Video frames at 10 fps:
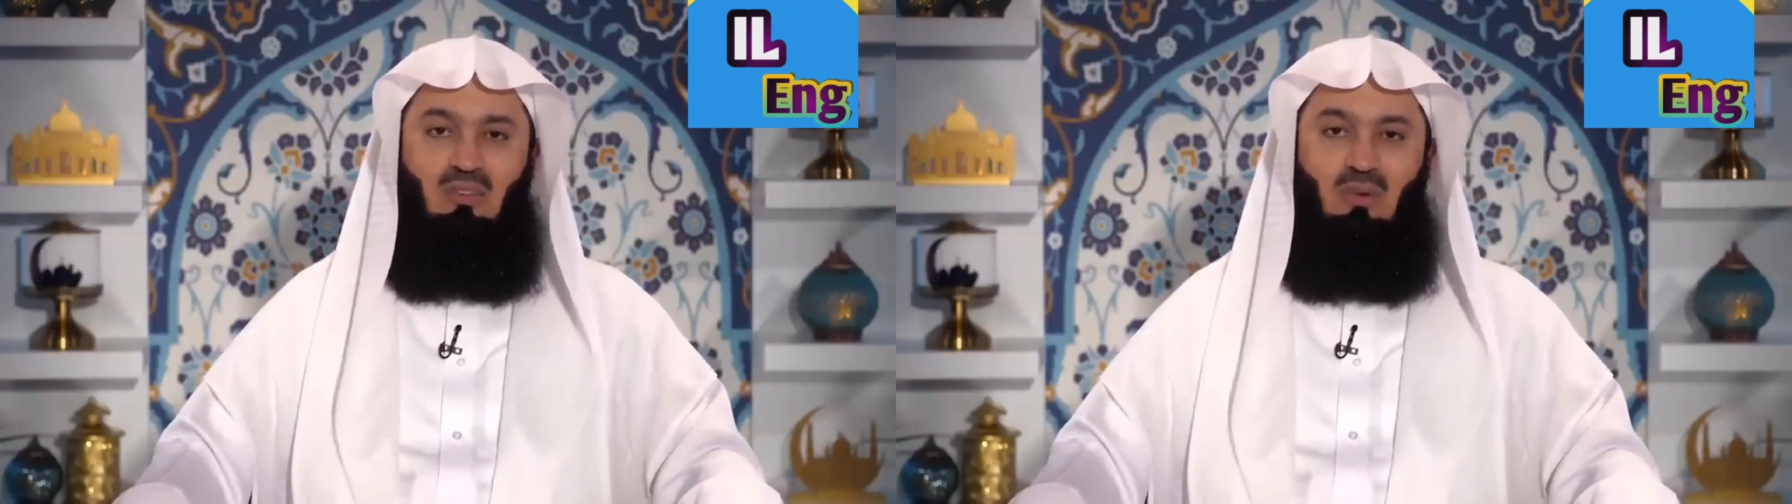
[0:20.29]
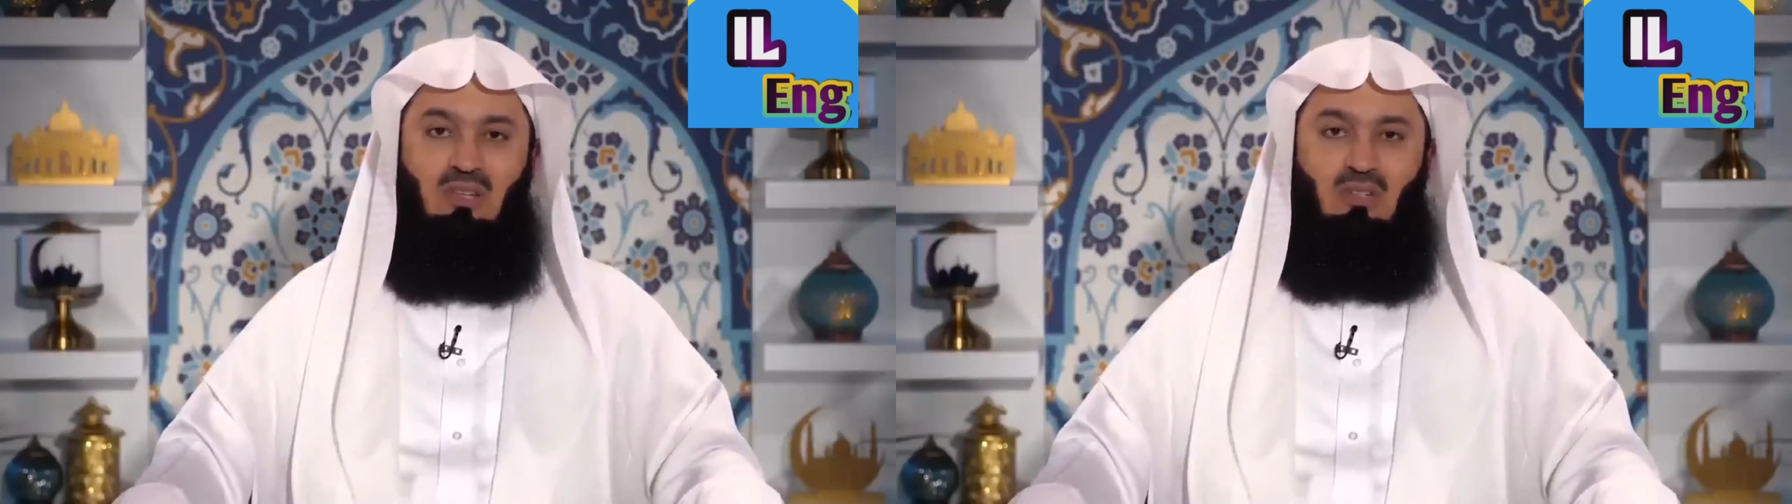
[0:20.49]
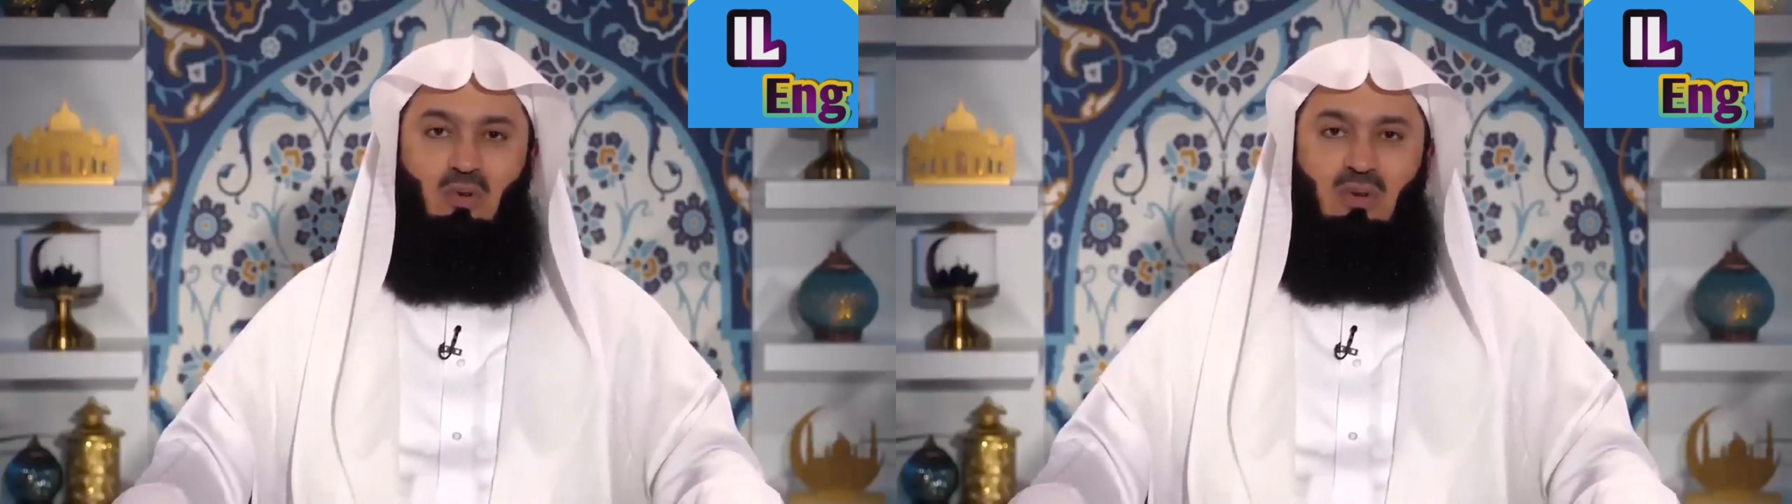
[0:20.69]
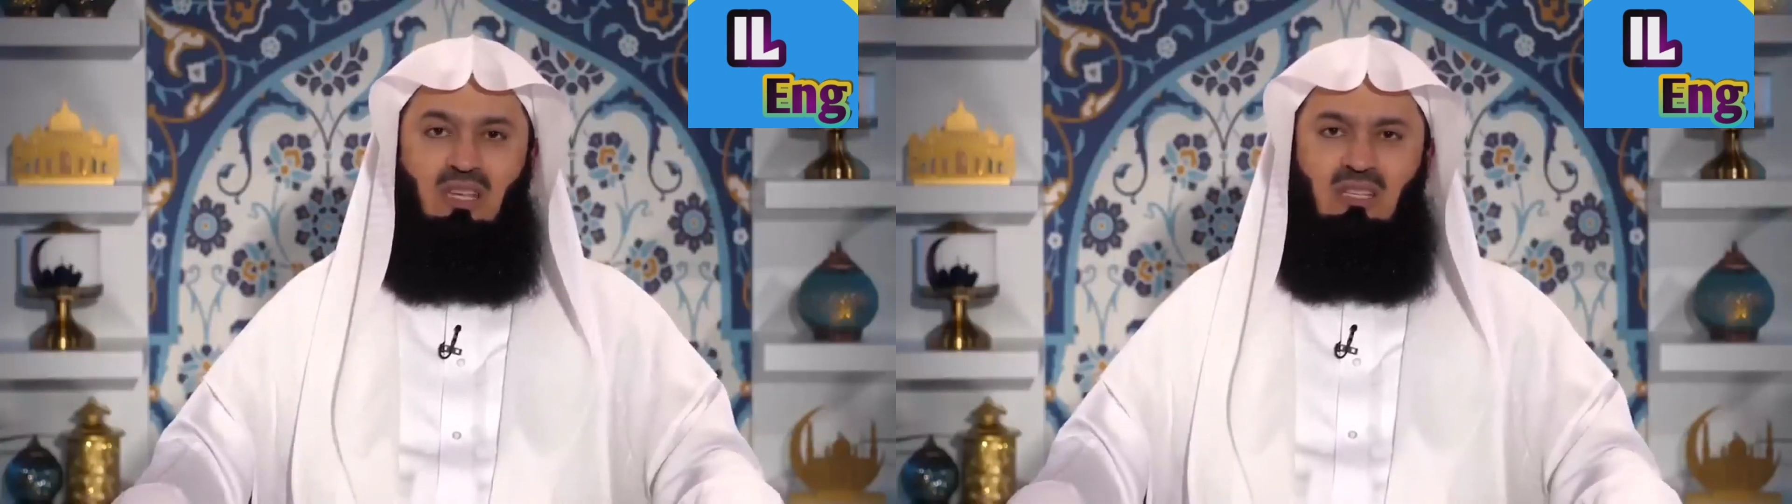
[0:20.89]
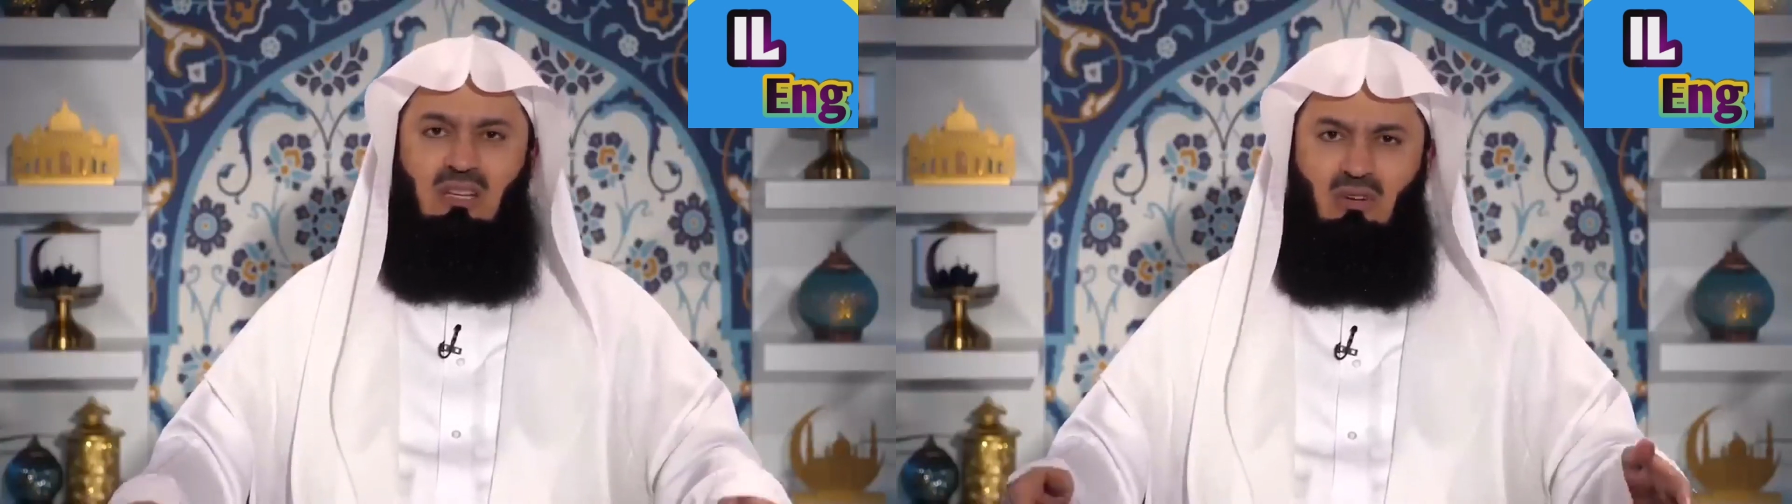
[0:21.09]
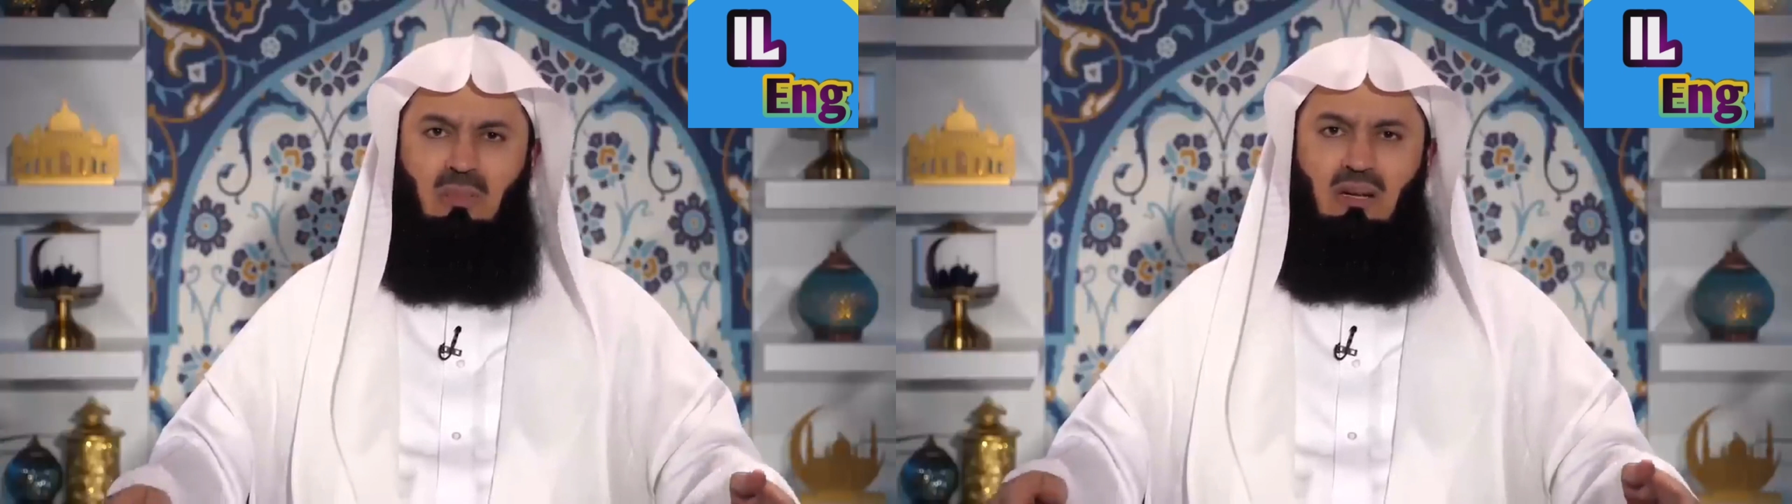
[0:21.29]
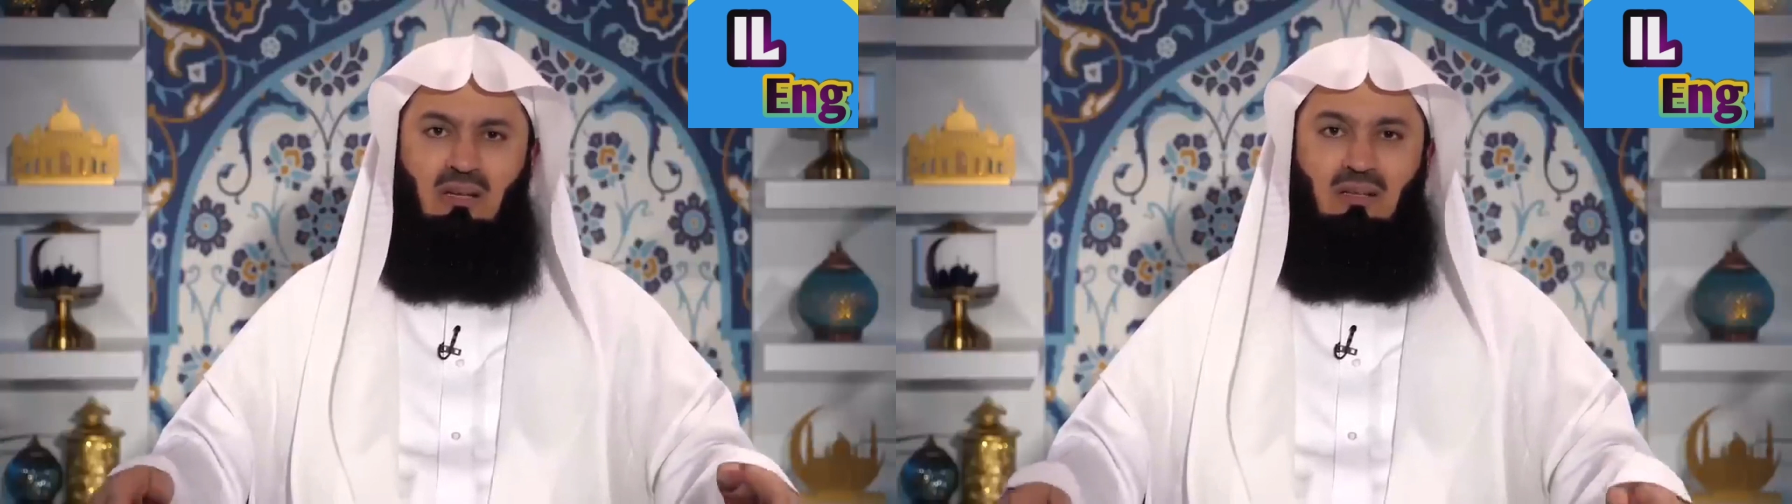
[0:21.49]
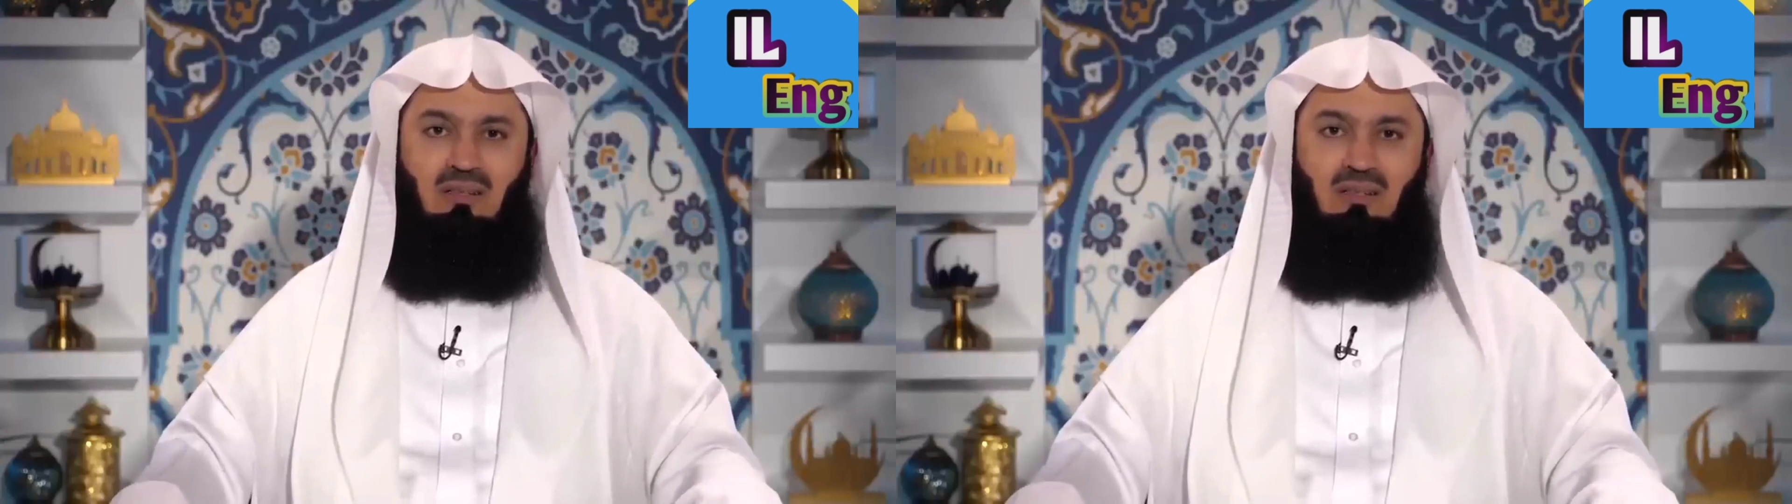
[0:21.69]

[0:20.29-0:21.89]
to his Lord as a criminal